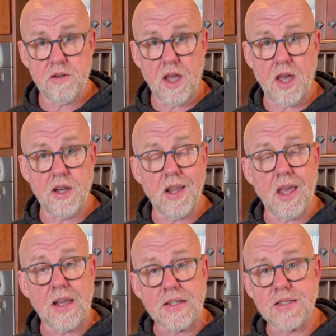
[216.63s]
and
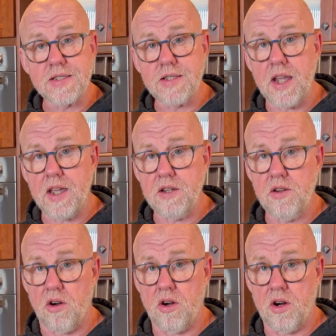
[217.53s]
extend
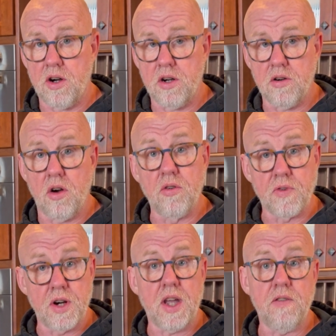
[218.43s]
our
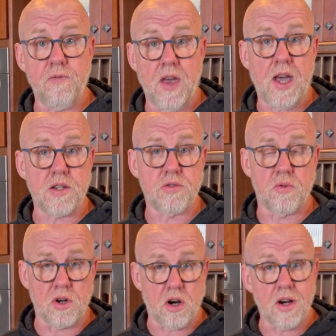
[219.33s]
overnight fast
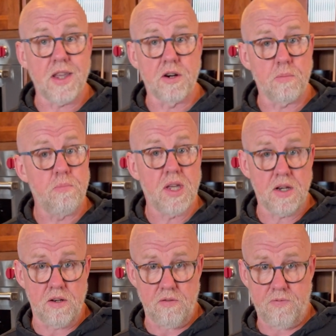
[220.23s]
or our
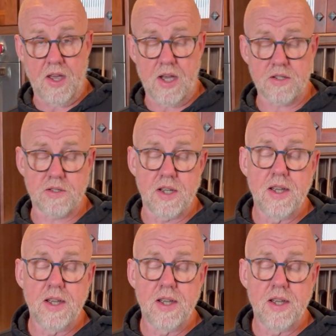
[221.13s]
intermittent fast.